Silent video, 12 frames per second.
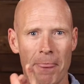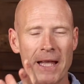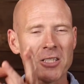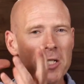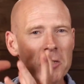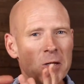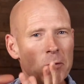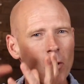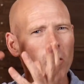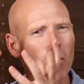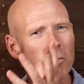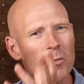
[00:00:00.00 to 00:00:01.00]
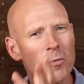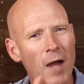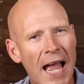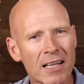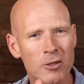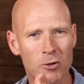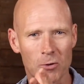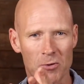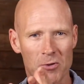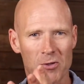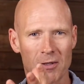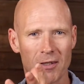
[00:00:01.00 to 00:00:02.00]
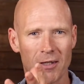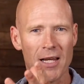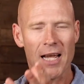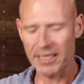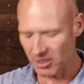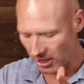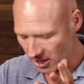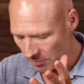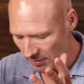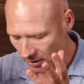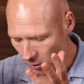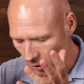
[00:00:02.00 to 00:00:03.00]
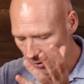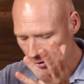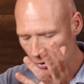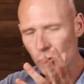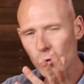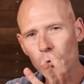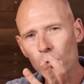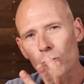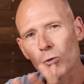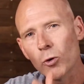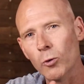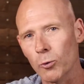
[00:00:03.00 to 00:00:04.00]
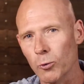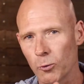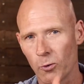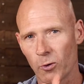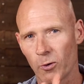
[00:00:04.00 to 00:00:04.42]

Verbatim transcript: and teach me what God values, and teach me God's truth?